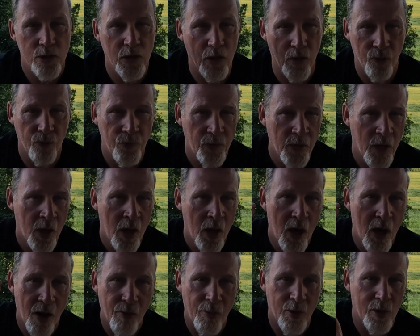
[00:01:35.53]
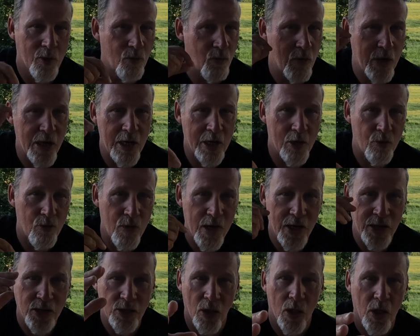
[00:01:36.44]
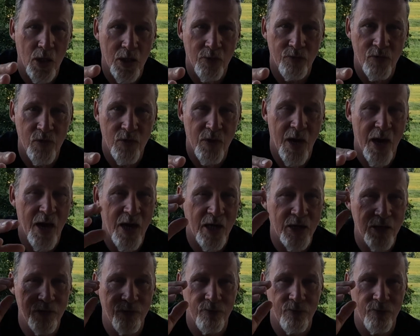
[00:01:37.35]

So I'm going to reiterate to all of you guys,